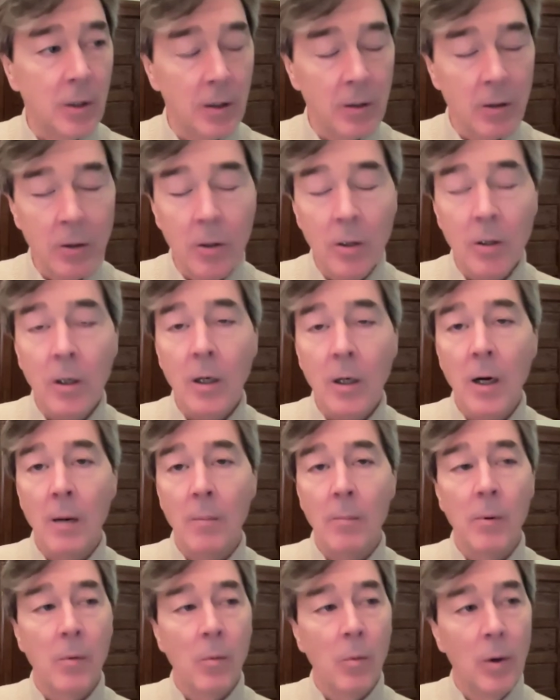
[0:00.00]
You can look
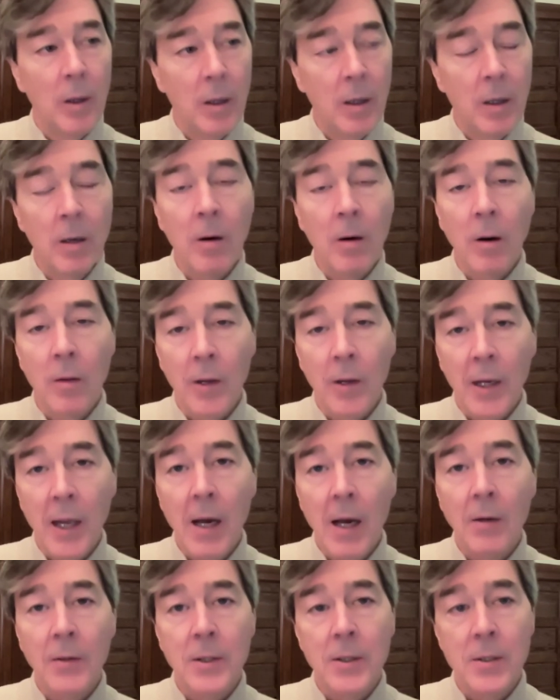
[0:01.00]
up, here are the
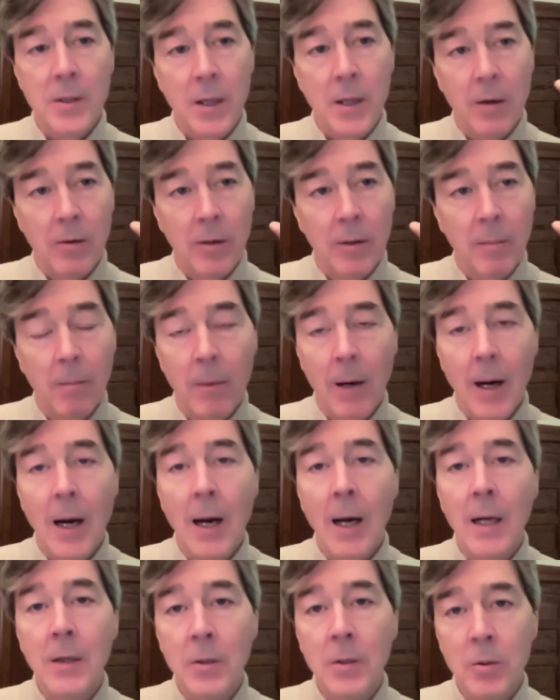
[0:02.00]
counties that are in
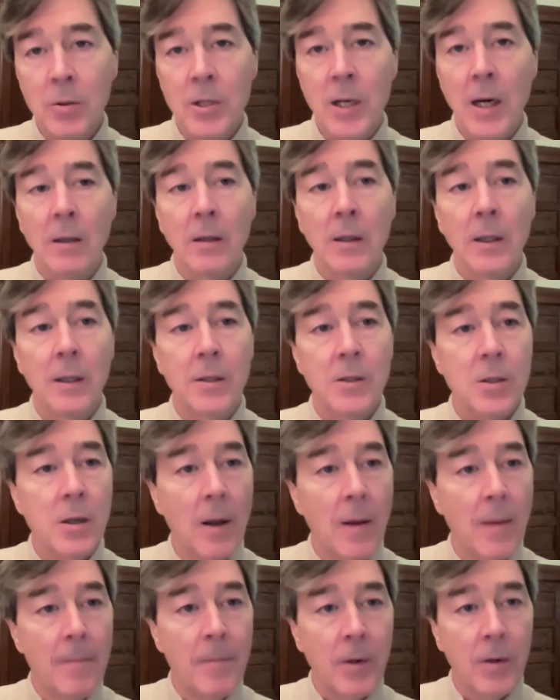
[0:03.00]
my news
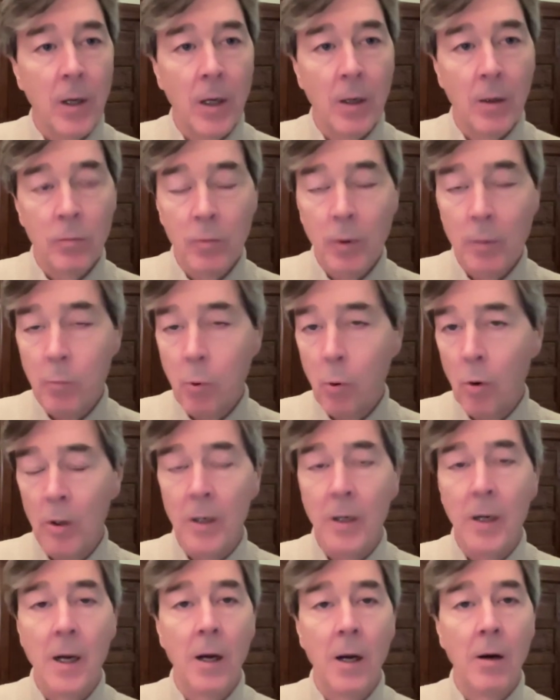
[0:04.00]
outlets
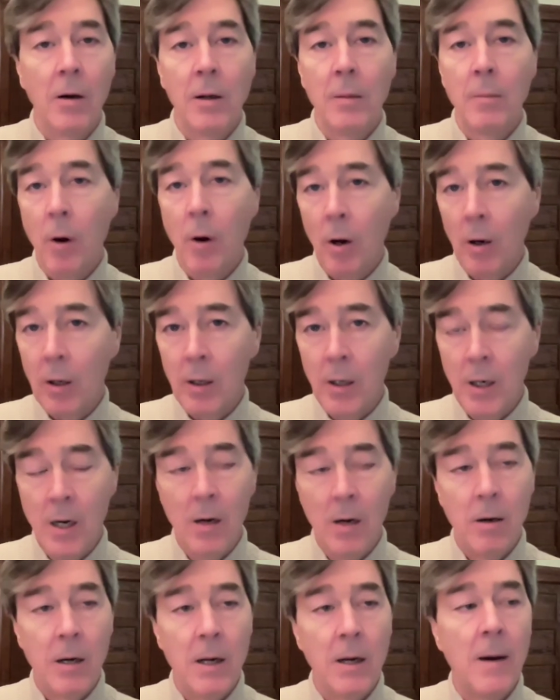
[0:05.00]
reporting area, market
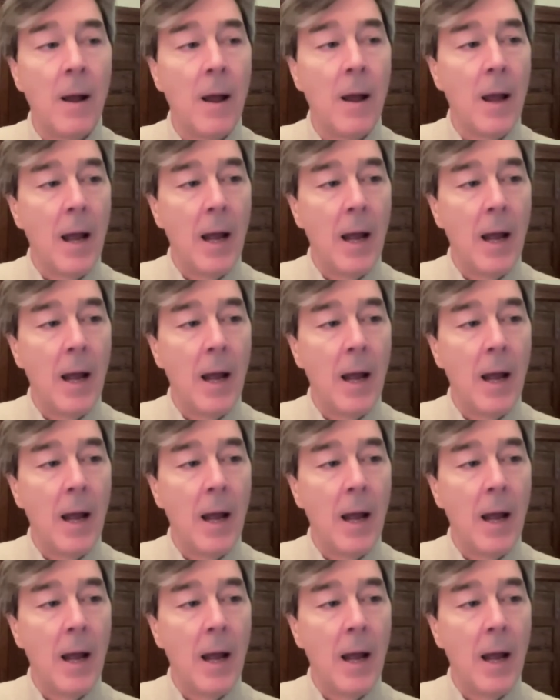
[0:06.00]
area,